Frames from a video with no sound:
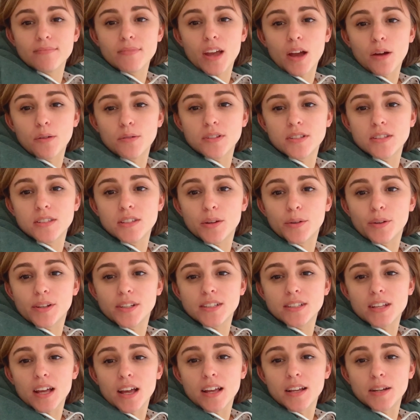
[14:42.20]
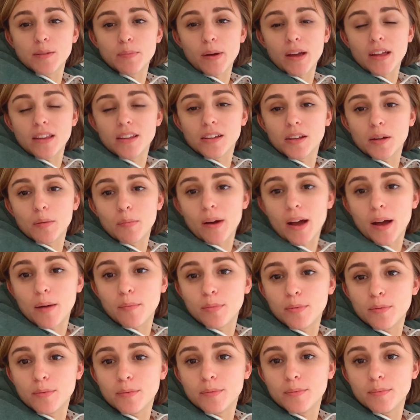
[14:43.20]
I was so excited by the
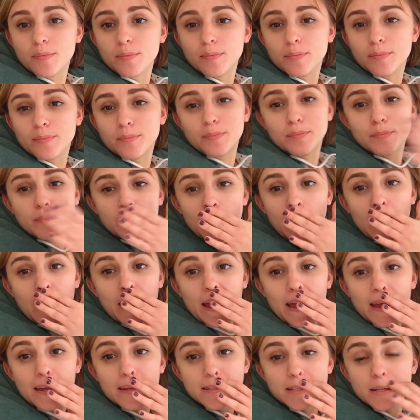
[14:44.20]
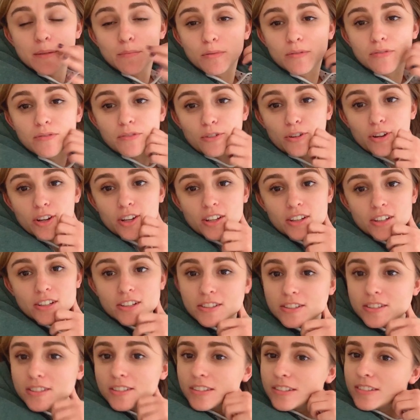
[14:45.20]
kebab that I ate it before I
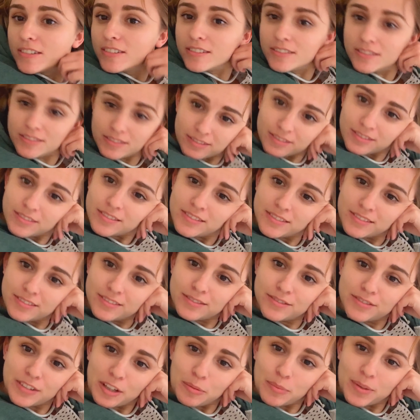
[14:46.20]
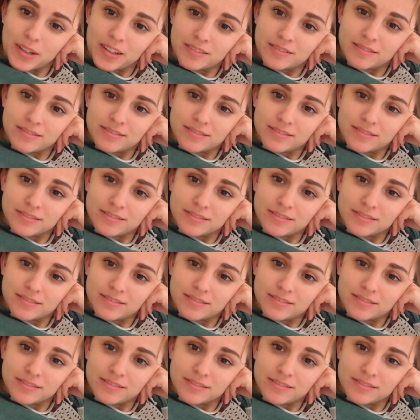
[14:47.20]
could film it.